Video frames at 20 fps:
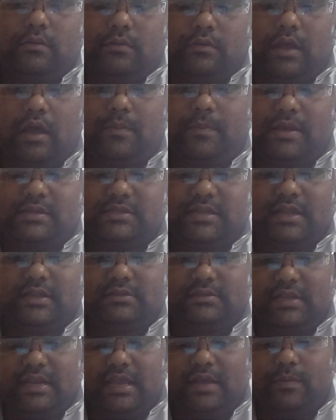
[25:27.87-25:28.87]
You are
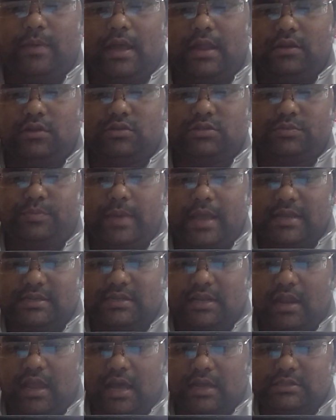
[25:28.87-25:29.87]
measuring three values:
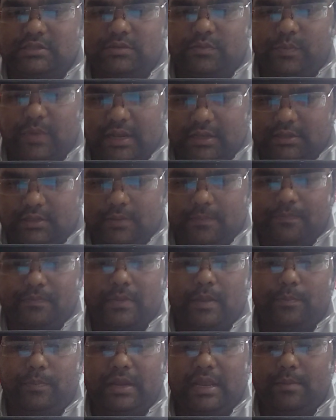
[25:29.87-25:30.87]
basal arch width,
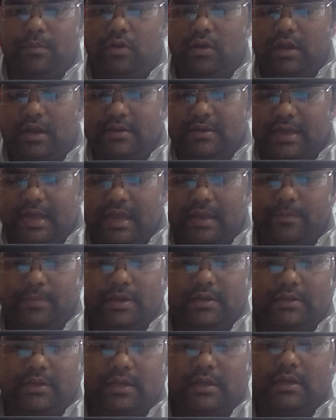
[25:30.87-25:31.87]
premolar
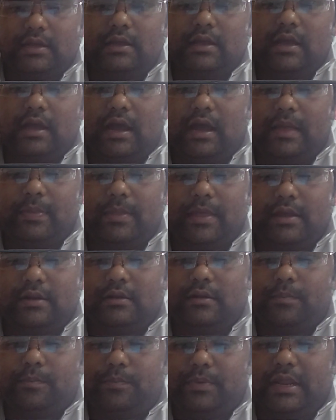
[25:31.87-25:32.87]
diameter, and
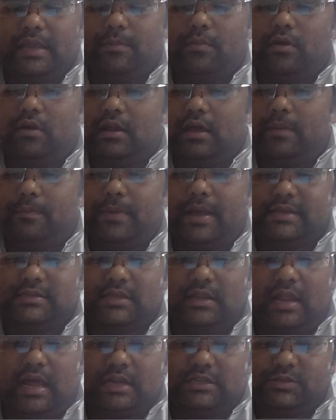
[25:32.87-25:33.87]
then premolar
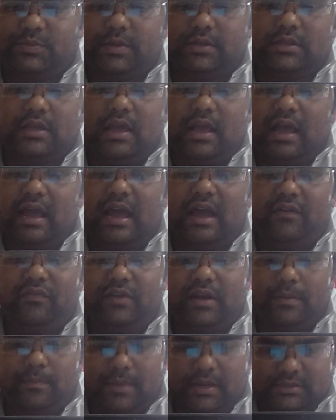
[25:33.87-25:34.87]
basal arch width.
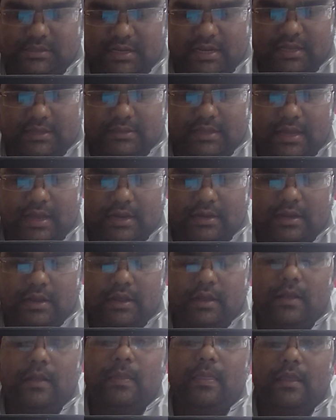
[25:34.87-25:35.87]
After measuring that,
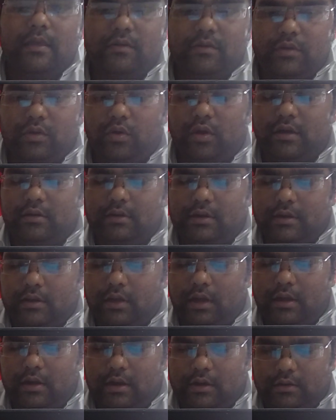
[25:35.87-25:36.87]
you are
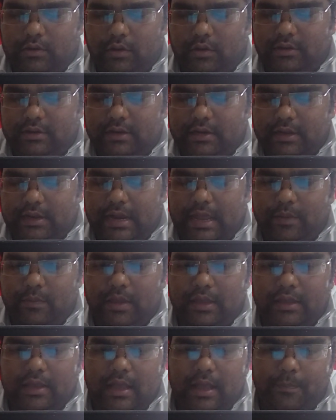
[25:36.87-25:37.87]

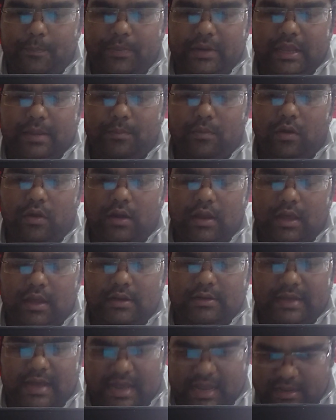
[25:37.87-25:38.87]
deriving a
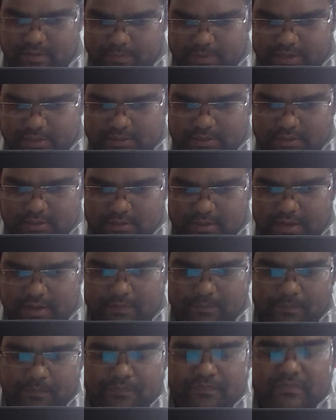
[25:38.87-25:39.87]
premolar diameter, right?